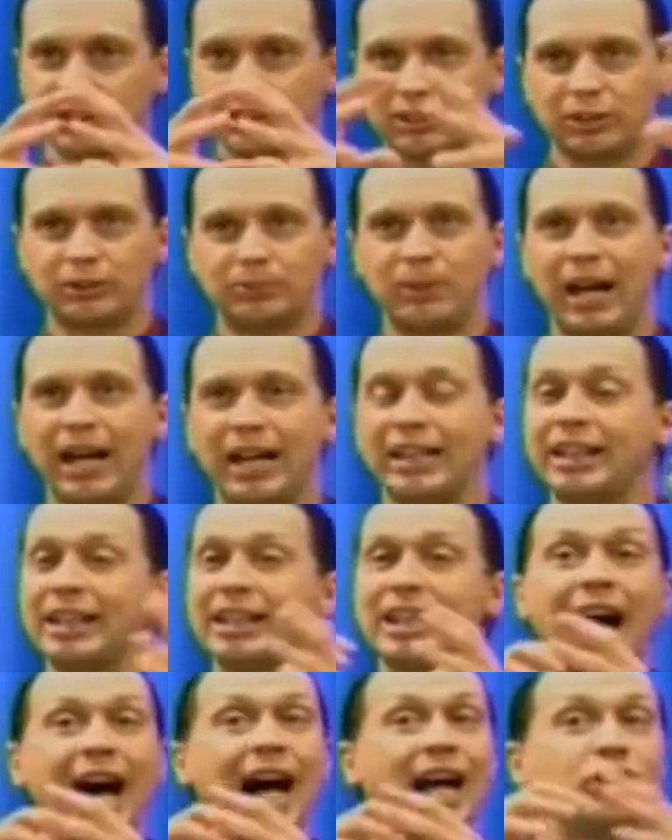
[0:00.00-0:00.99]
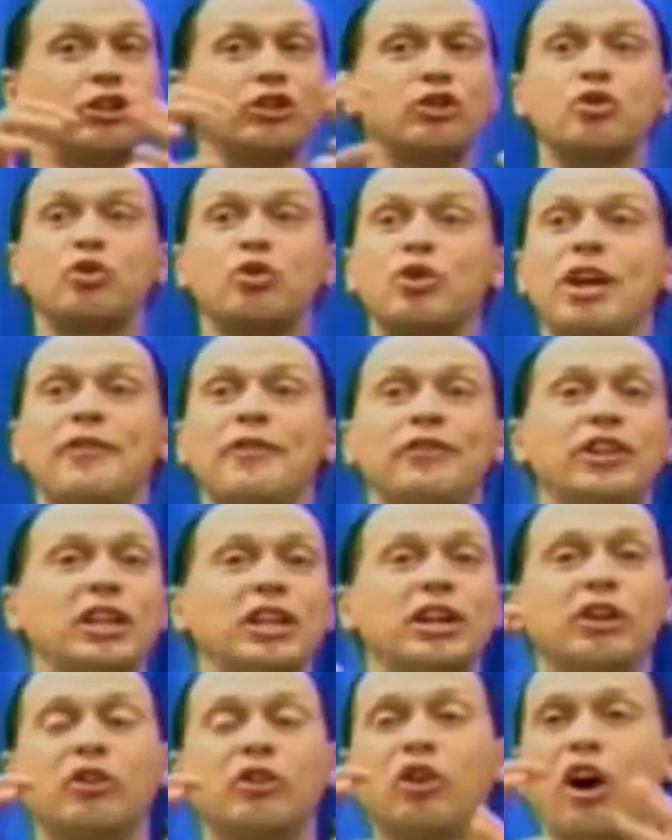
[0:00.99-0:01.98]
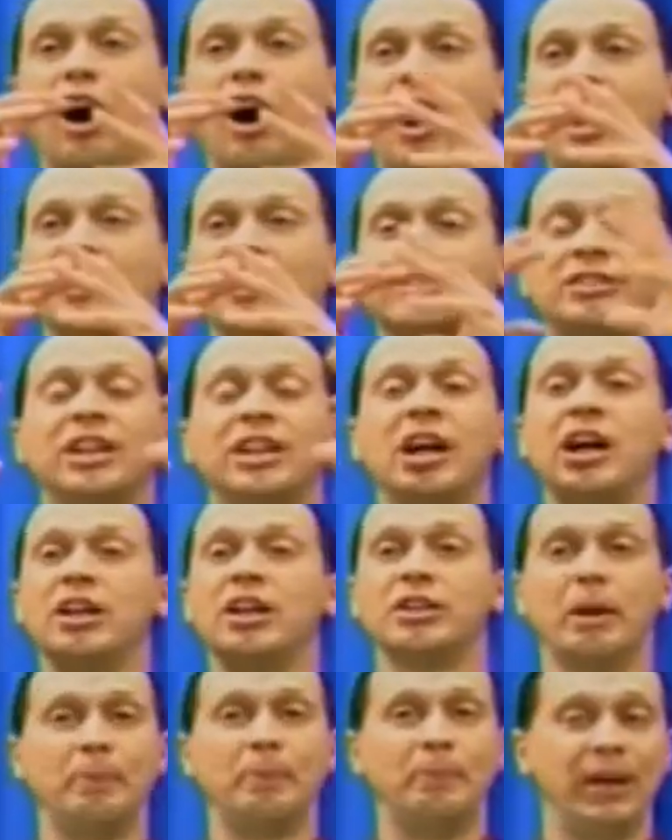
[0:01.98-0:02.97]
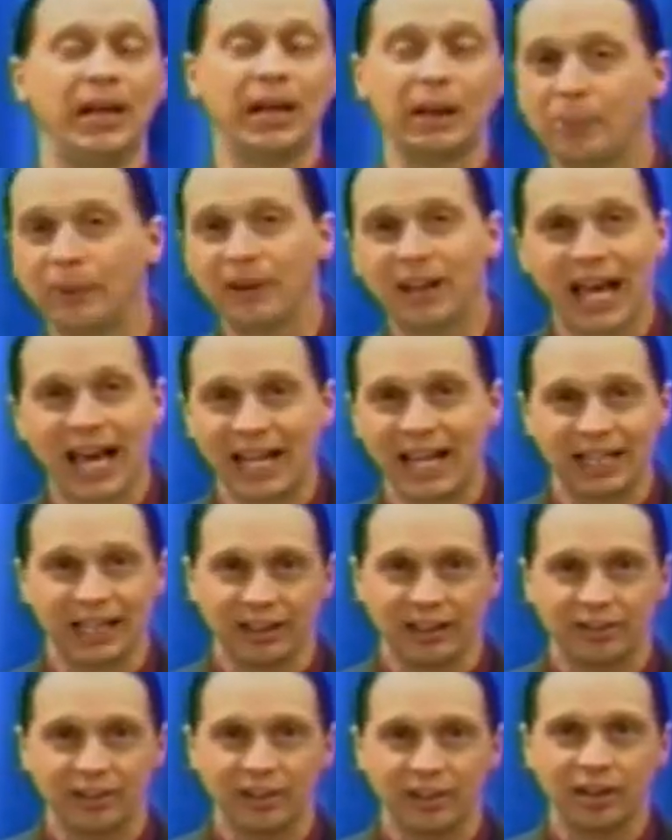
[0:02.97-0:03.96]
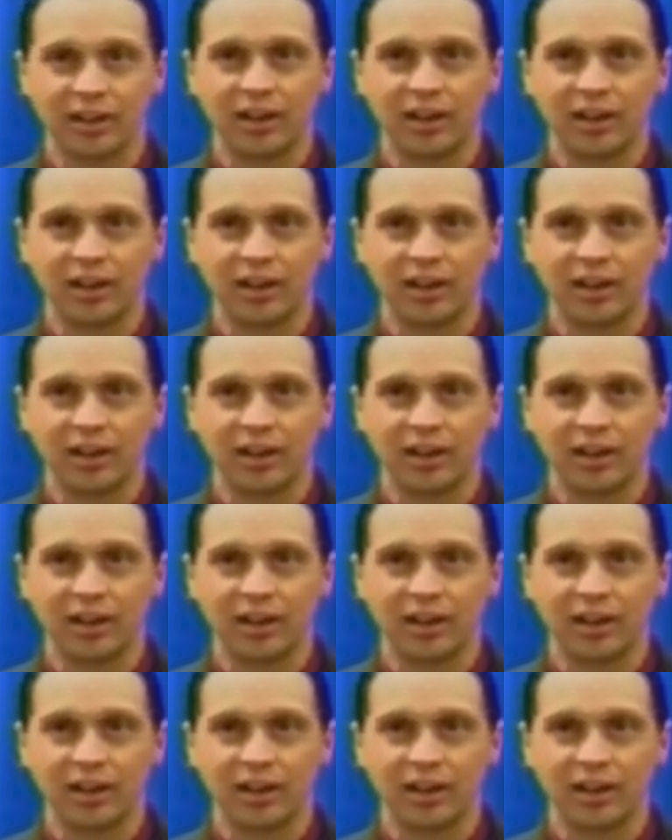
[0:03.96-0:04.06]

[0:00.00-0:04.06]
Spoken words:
Expanding. Not drifted across the big planet,